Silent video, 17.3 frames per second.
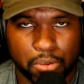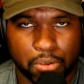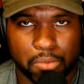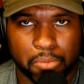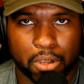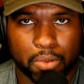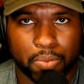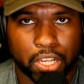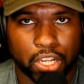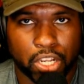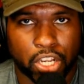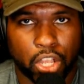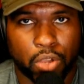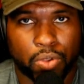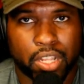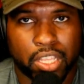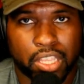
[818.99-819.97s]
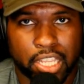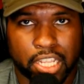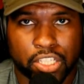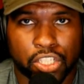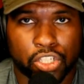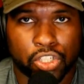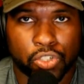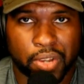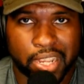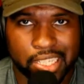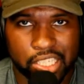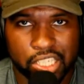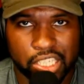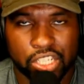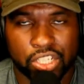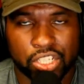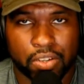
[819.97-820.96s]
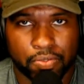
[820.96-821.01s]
but we know that there's a transition